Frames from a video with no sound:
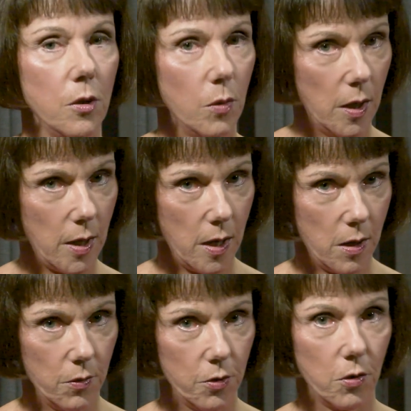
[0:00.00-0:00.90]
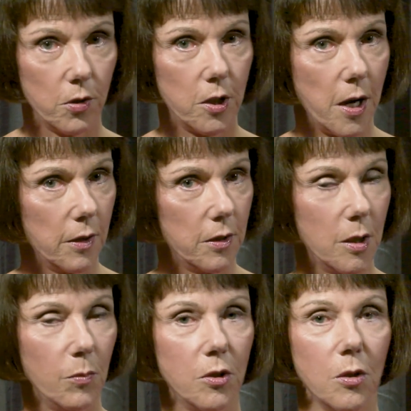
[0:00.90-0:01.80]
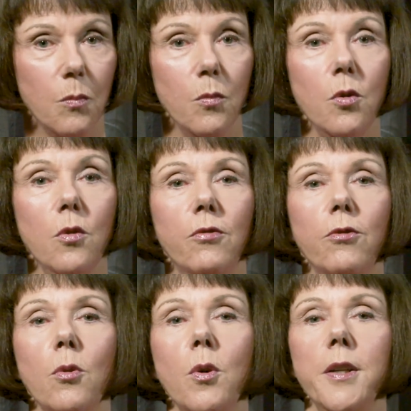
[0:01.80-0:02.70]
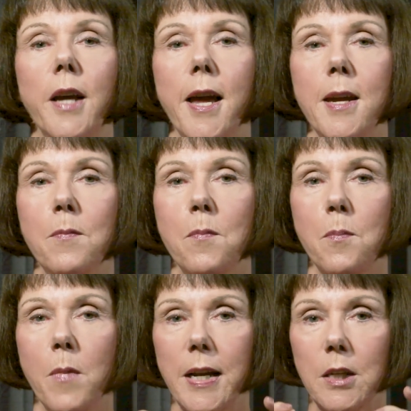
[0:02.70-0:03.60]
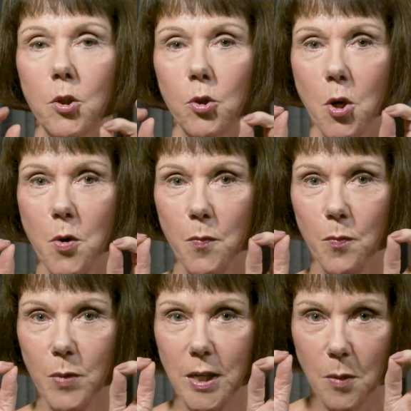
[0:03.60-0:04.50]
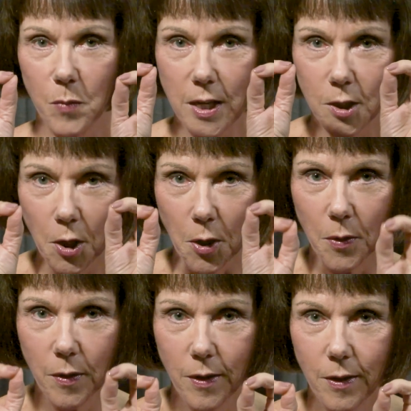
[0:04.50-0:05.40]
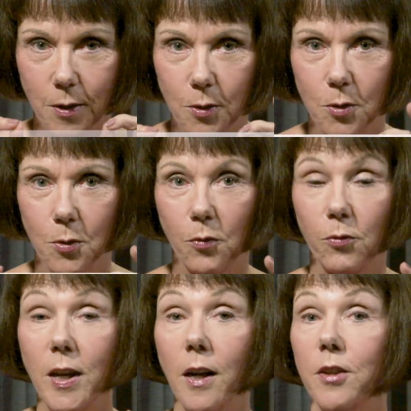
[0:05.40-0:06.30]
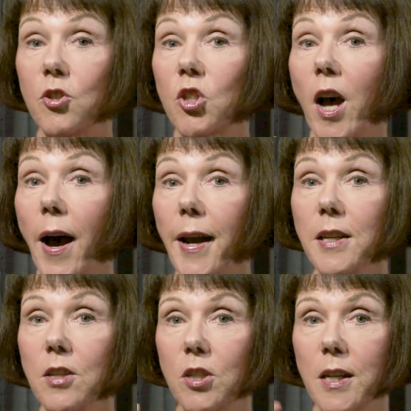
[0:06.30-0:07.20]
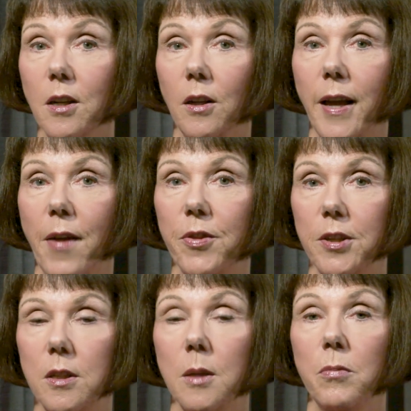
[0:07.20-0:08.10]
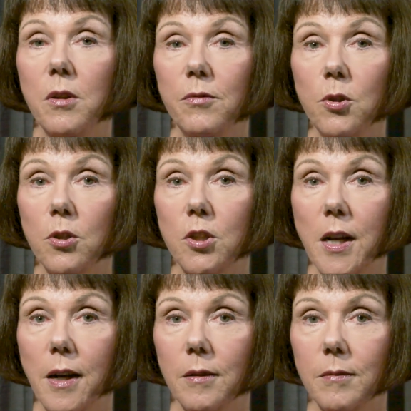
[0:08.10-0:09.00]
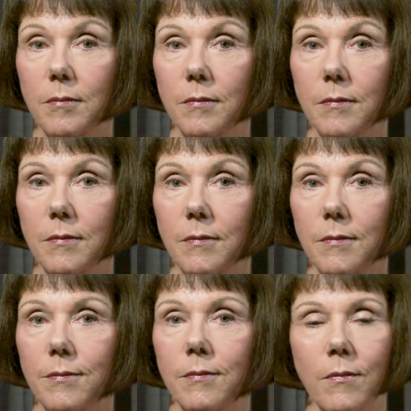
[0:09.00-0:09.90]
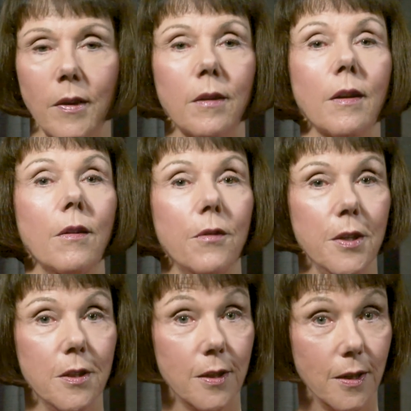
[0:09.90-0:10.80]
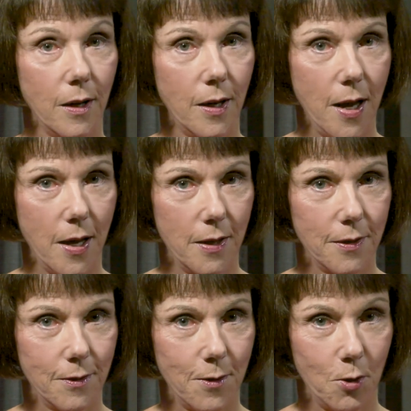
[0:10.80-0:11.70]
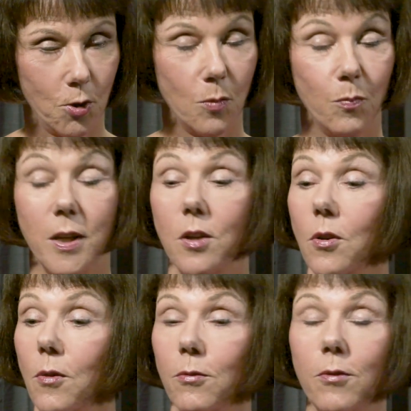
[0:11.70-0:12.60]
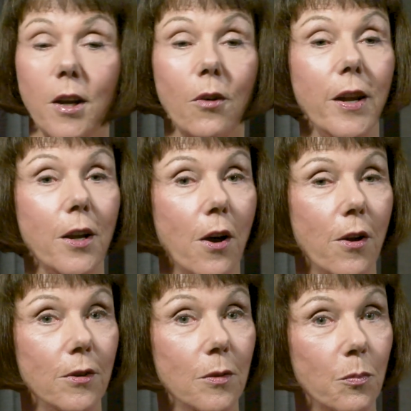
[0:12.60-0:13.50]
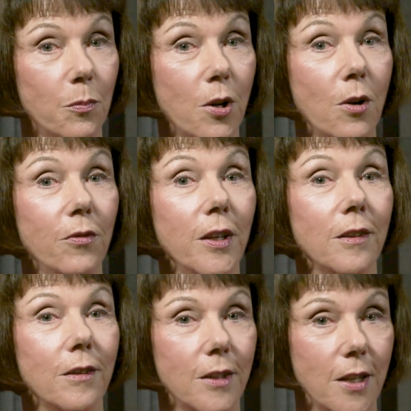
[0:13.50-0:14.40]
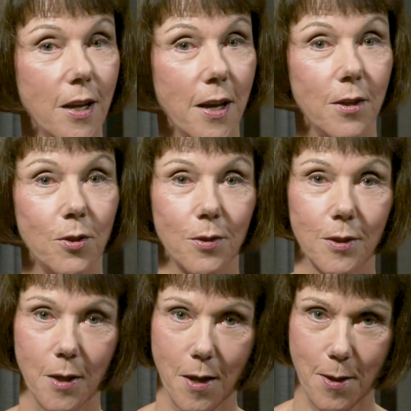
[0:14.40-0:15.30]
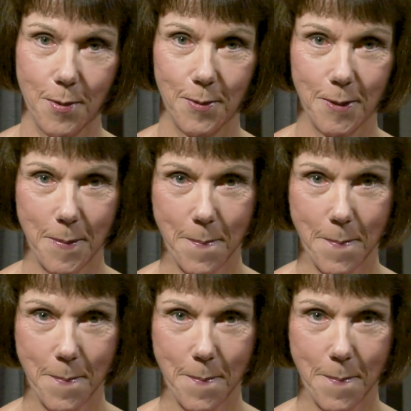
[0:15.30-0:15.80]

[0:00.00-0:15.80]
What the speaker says: you allow your tongue tip to move forward a micromillimeter to feel a tiny tickle at the tip of your tongue. This at last should be your very own perfect TH sound.